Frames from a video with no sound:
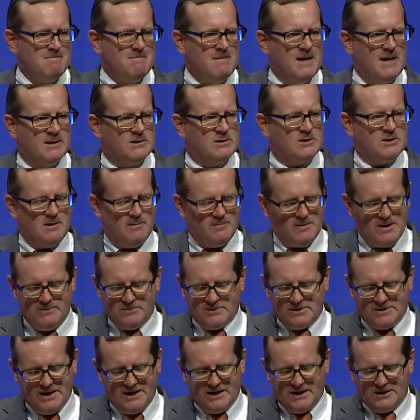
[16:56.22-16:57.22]
and
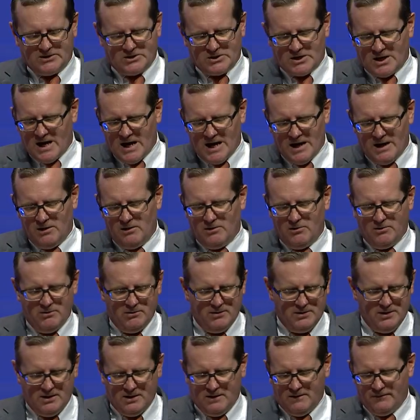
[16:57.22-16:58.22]
sometimes they get
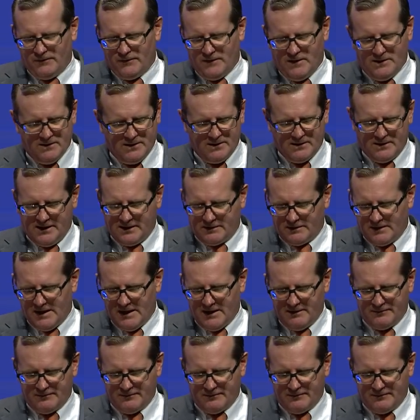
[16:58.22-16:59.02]
tired of feeling like they